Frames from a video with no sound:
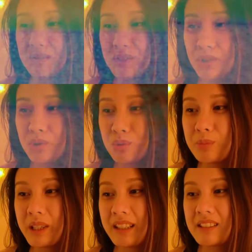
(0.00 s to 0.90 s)
of
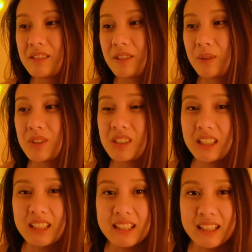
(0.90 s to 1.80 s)
doom, as if I was
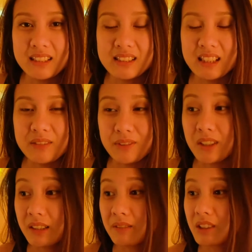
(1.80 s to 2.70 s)
stuck in that state
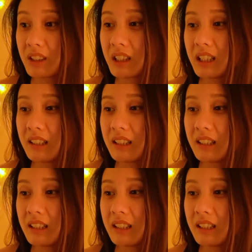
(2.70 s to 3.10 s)
forever.